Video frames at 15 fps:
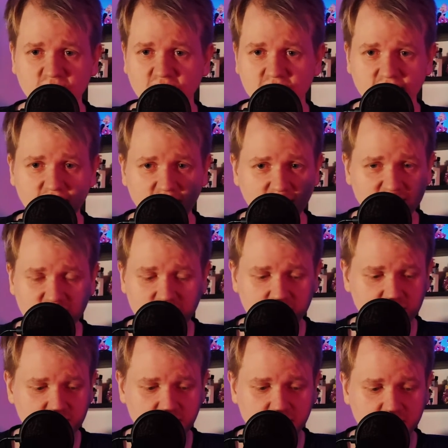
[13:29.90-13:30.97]

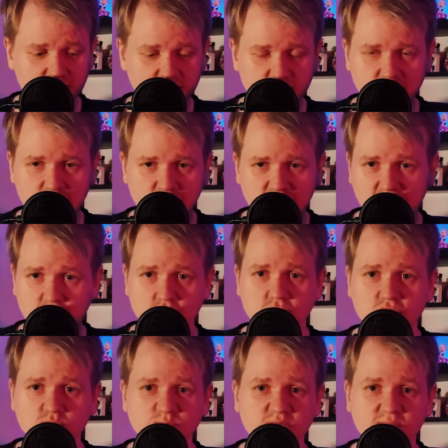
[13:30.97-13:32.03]
That would
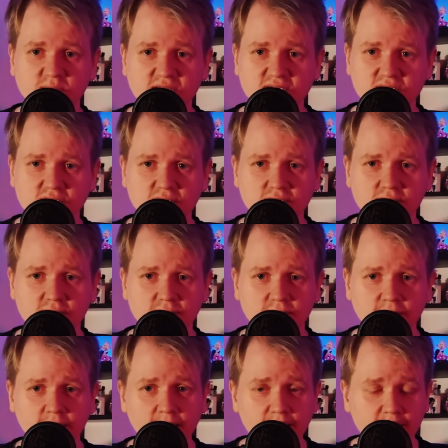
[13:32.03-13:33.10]
just be amazing.
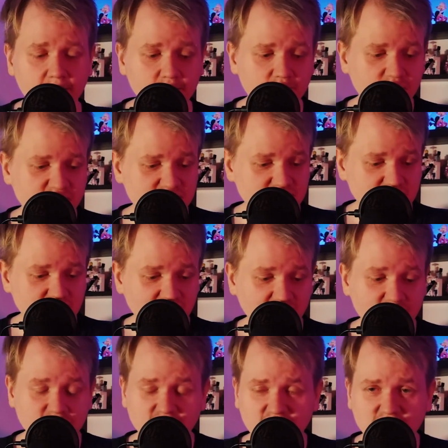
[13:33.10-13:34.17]
But
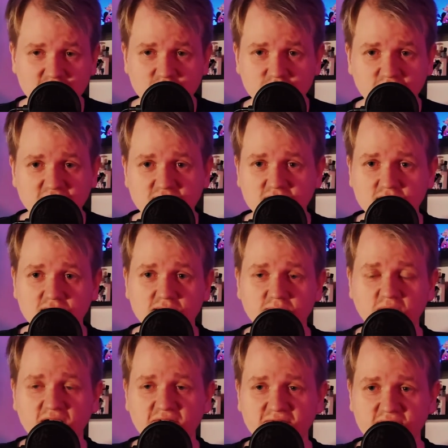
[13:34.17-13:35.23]
yeah, that's basically
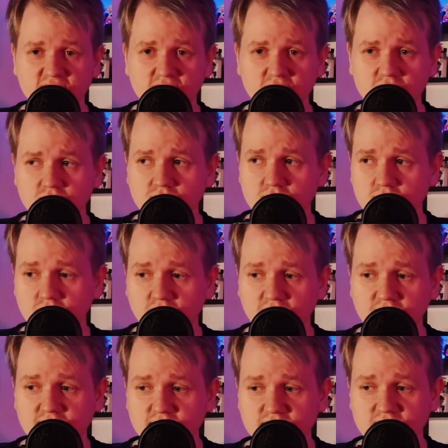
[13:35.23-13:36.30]
my video.
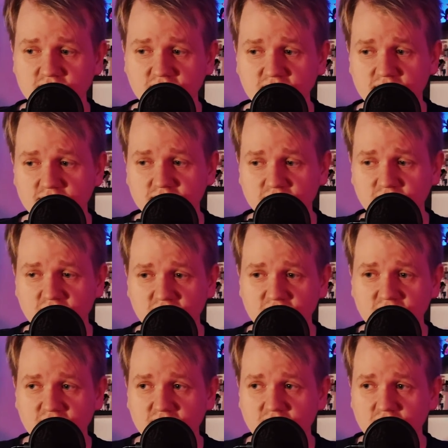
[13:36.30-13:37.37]
And
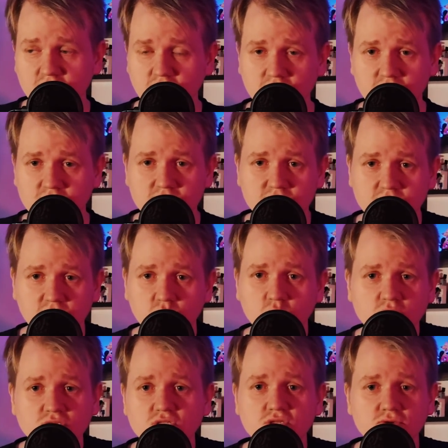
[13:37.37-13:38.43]

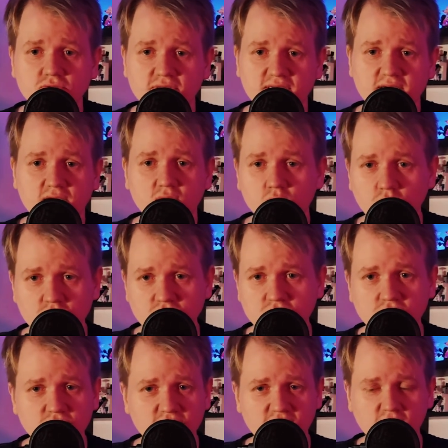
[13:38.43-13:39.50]
what do you think? What do
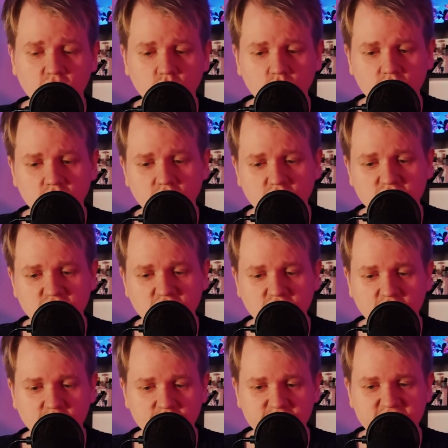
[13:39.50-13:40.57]
you think? What kind of
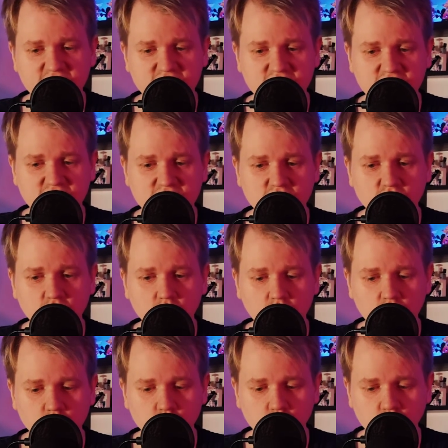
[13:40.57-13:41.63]
abilities
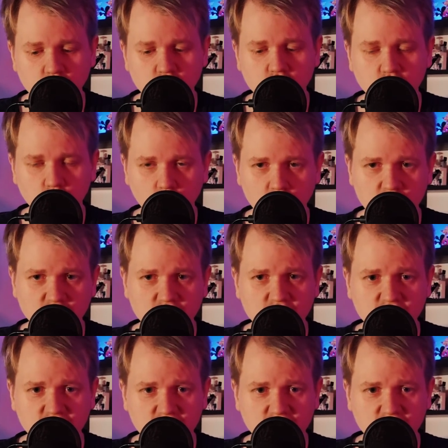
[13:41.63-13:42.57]
would you want